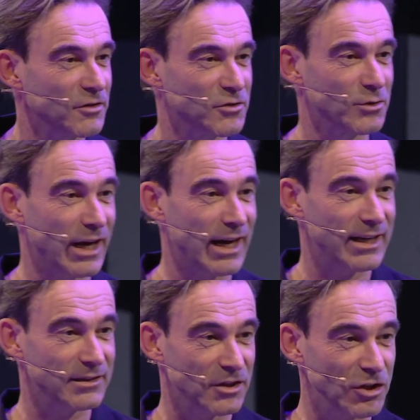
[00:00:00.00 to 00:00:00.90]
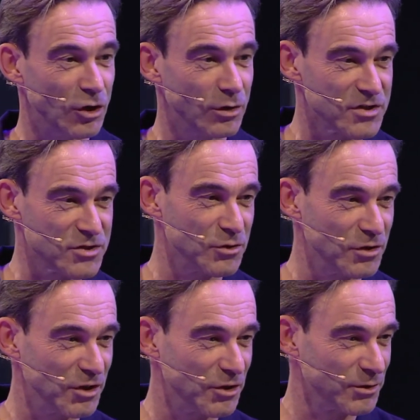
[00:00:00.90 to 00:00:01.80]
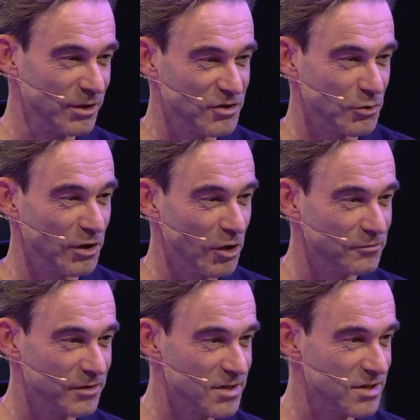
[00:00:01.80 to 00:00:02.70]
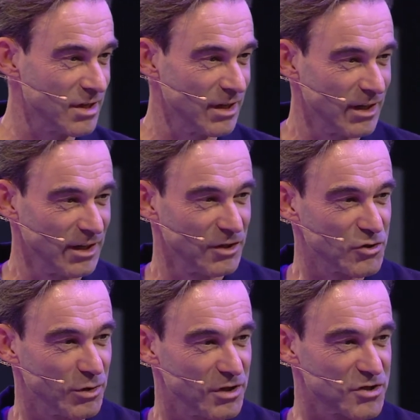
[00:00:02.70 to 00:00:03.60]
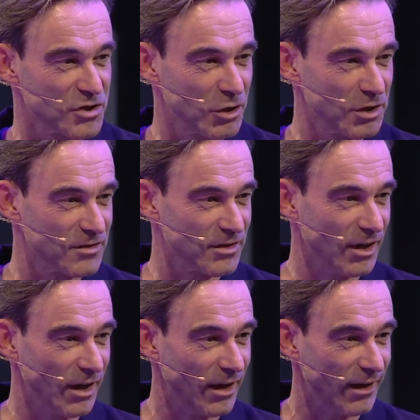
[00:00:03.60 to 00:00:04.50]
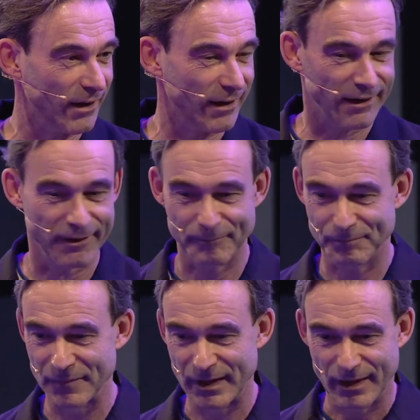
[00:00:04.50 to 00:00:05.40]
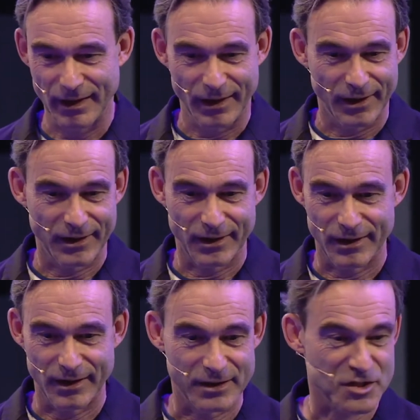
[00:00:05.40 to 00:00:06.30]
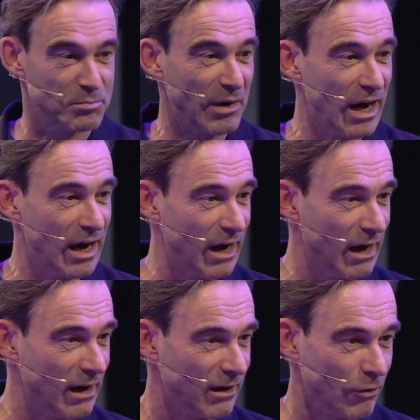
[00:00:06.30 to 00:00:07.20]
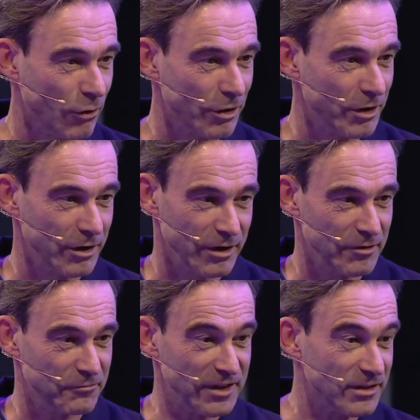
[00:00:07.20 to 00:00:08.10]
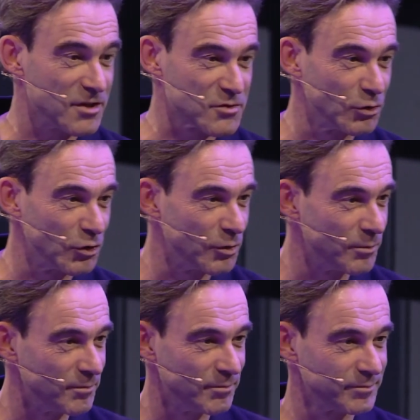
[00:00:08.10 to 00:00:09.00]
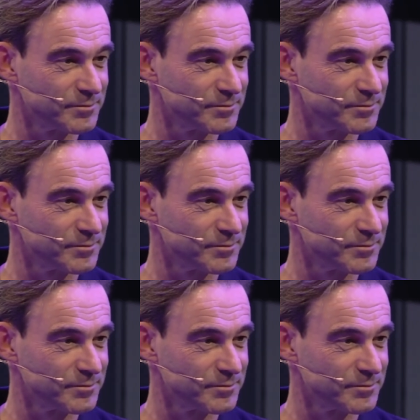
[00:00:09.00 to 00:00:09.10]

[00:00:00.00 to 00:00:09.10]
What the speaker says: to add a yoga studio to an office, to insert a spa or a fitness room?